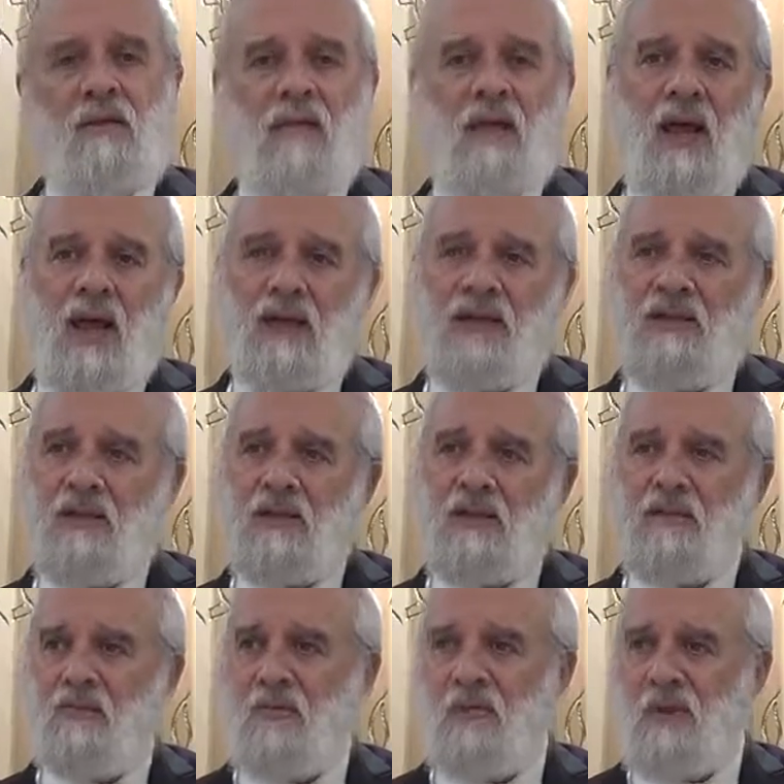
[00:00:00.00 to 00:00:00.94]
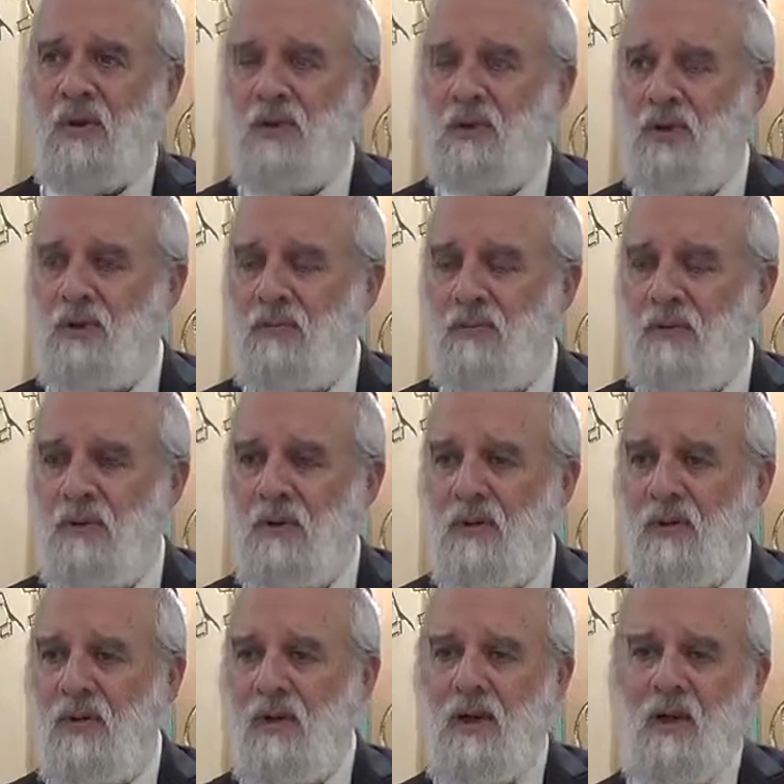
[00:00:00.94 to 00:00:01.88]
the exodus from Egypt,
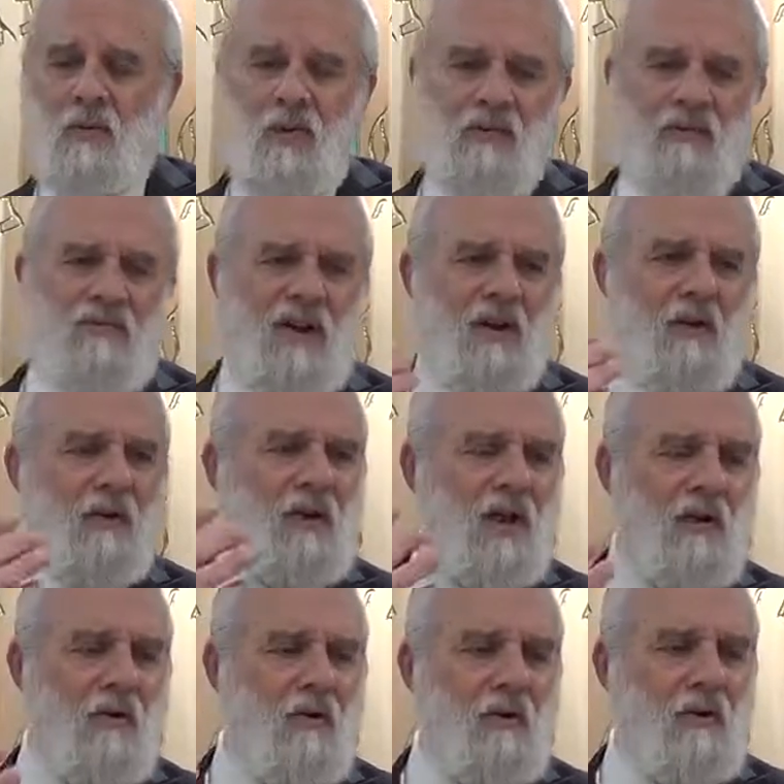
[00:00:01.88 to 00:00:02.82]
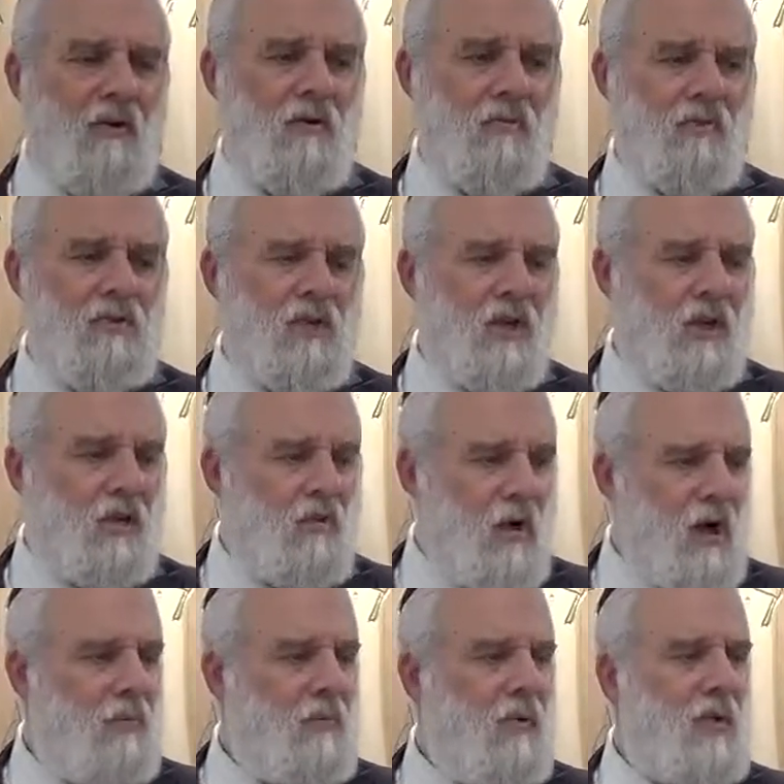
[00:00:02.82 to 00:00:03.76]
and what followed later on, it was an
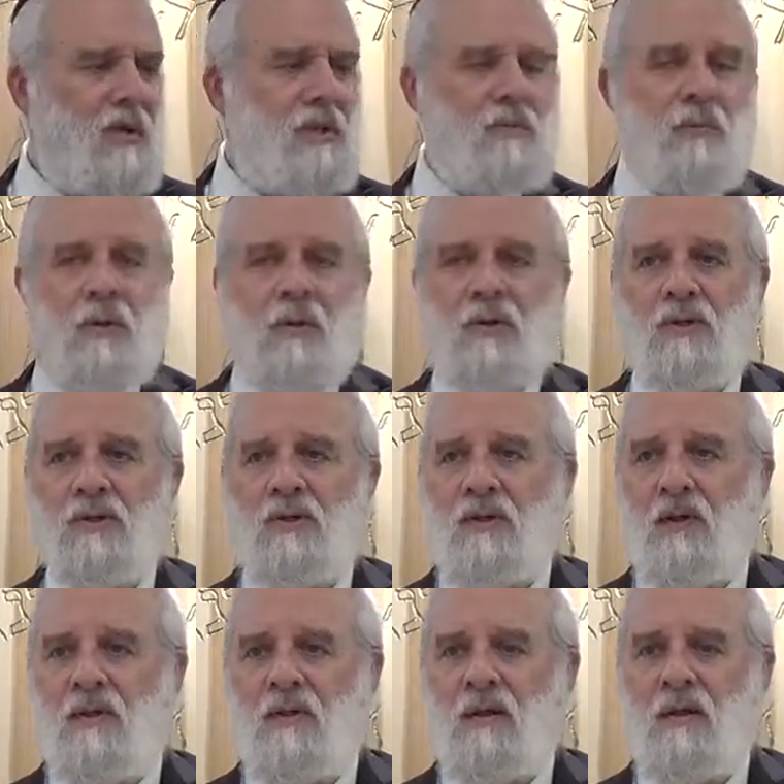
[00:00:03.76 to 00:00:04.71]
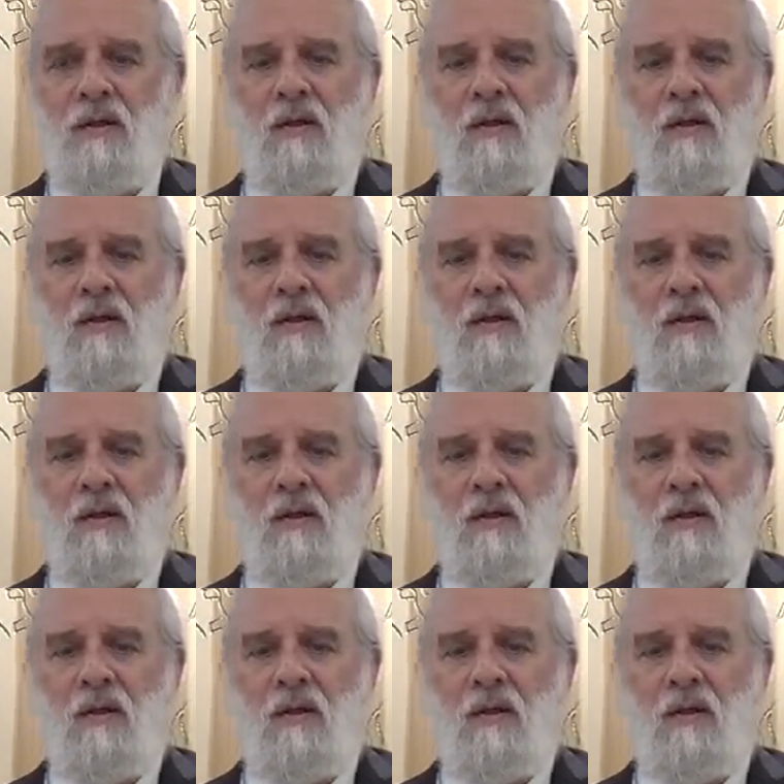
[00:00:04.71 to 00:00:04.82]
incredible experience that